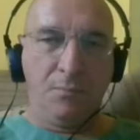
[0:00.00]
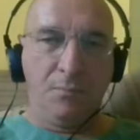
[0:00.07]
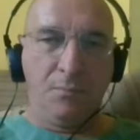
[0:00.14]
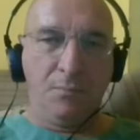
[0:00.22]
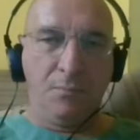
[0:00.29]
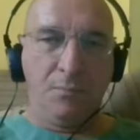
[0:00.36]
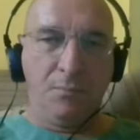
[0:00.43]

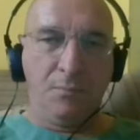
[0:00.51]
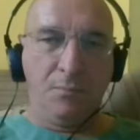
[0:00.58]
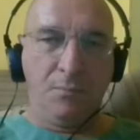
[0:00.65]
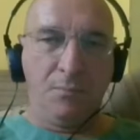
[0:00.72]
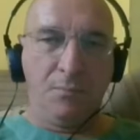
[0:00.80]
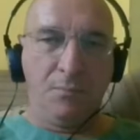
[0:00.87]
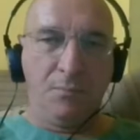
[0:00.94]

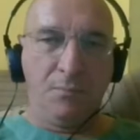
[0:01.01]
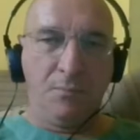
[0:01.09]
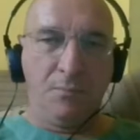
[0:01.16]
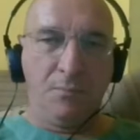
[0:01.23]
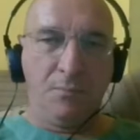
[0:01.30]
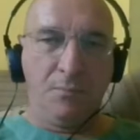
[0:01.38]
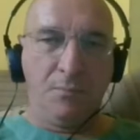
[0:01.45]

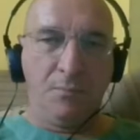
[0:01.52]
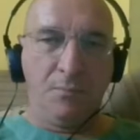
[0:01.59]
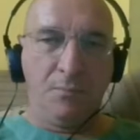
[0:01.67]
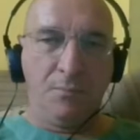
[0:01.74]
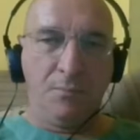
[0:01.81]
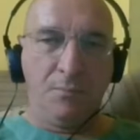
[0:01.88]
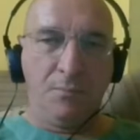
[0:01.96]

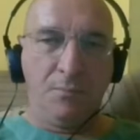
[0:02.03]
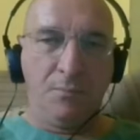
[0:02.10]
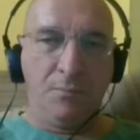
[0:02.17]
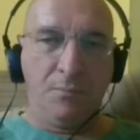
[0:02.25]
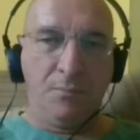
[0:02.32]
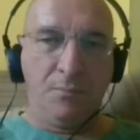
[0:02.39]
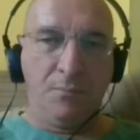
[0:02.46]

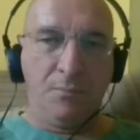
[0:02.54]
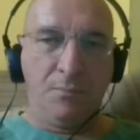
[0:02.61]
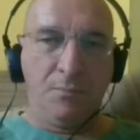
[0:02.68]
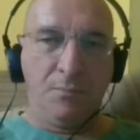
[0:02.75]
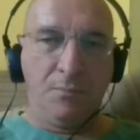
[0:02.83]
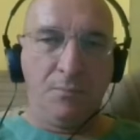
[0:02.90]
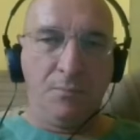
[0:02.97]

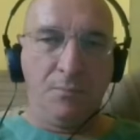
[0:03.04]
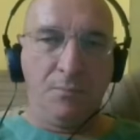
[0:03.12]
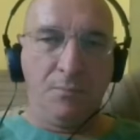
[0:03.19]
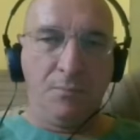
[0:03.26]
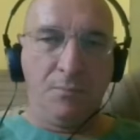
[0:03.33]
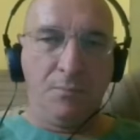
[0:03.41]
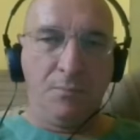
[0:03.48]

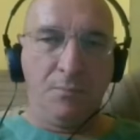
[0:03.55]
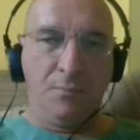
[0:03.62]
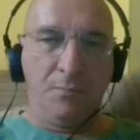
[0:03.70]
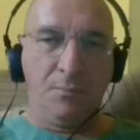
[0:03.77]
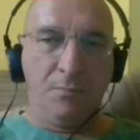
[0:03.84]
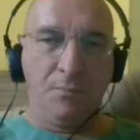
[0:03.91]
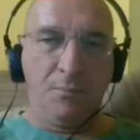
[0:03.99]

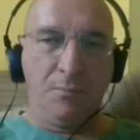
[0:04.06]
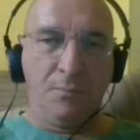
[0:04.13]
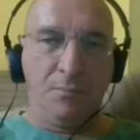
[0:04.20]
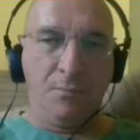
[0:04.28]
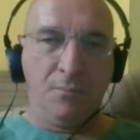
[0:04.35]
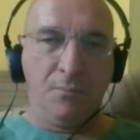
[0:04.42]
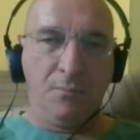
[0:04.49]

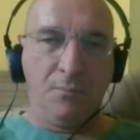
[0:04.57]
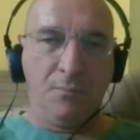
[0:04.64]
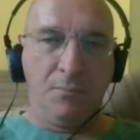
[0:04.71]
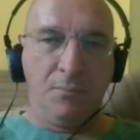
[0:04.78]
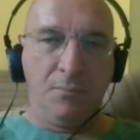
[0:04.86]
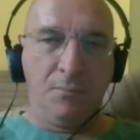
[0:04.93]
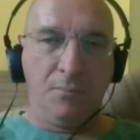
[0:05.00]

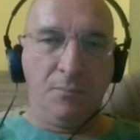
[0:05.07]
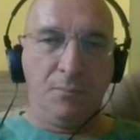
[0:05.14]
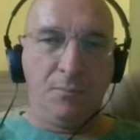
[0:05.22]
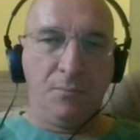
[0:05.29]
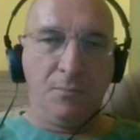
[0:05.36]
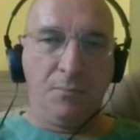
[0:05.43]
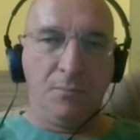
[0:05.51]

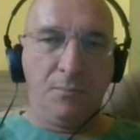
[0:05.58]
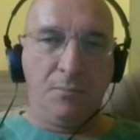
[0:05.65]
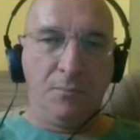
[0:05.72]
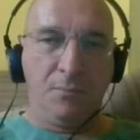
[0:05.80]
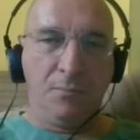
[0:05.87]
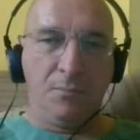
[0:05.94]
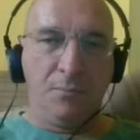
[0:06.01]

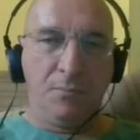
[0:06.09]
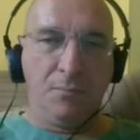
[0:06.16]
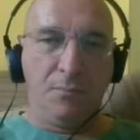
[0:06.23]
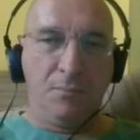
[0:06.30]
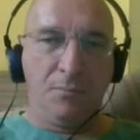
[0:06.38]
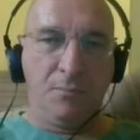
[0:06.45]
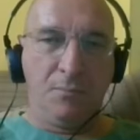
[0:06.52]

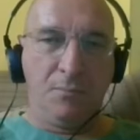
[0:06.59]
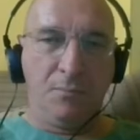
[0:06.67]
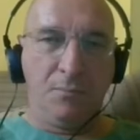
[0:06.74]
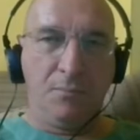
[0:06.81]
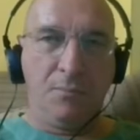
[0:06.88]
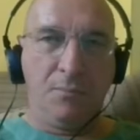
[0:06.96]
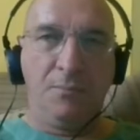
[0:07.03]
(silent)